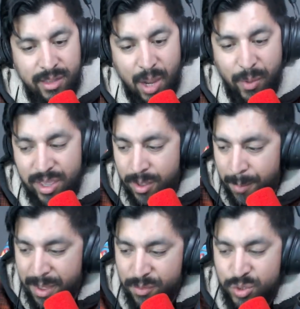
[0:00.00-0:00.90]
That way
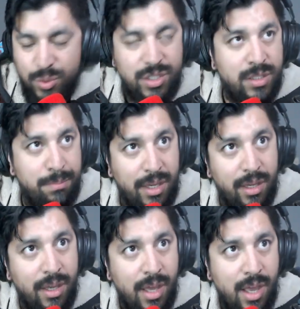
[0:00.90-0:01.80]
I'm able to just
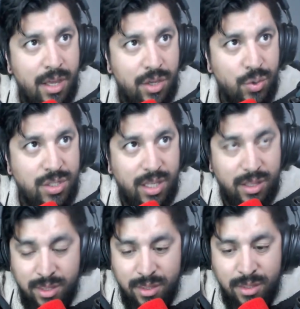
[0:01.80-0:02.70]
be
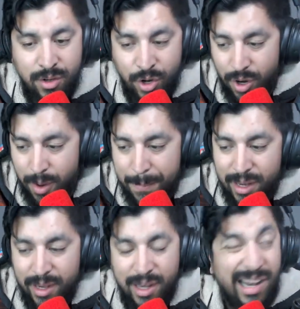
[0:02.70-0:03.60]
using her
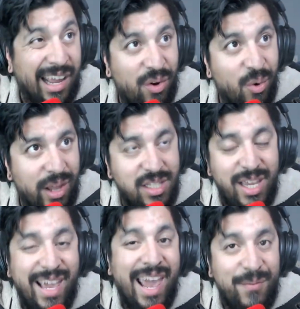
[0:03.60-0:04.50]
ability like crazy
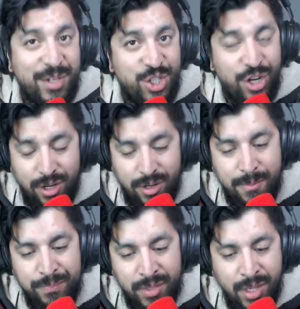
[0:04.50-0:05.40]
every turn,
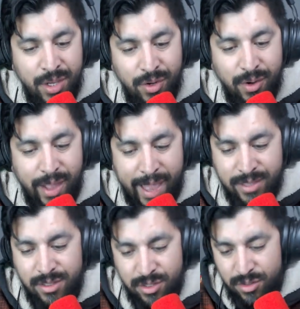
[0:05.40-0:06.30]
as
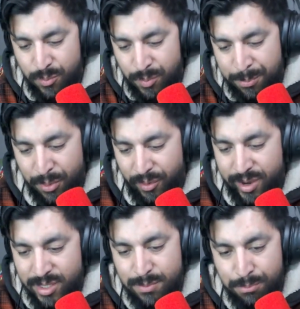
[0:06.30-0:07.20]
we
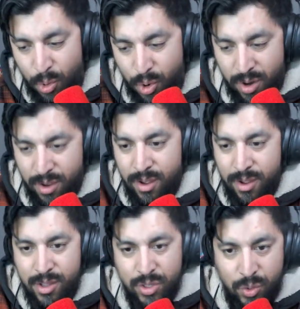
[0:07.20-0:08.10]
progress more
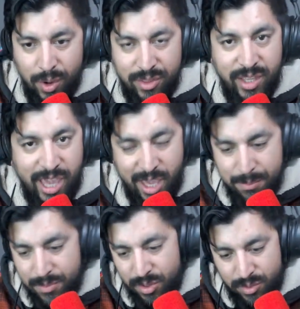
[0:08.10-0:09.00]
throughout the game,
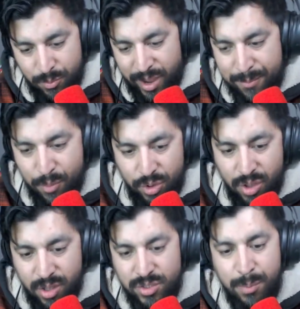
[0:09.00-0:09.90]
and we have more
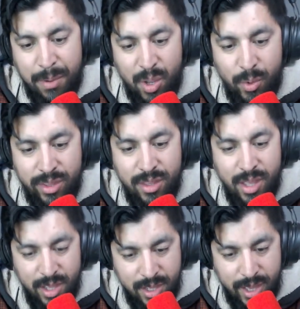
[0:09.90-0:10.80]
Dawns to play with,
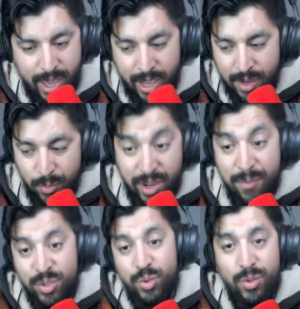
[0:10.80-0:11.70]
and we're
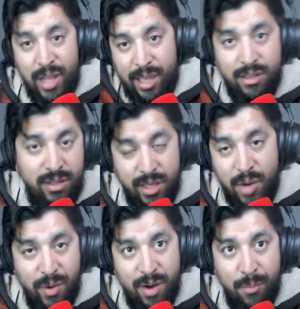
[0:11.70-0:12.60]
able to like get
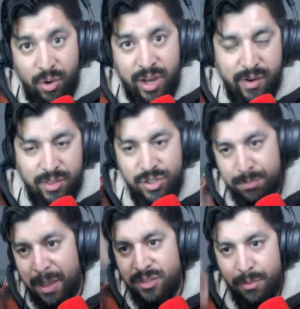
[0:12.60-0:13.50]
rid of more characters,
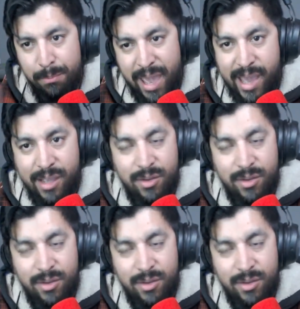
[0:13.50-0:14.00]
bounce them back,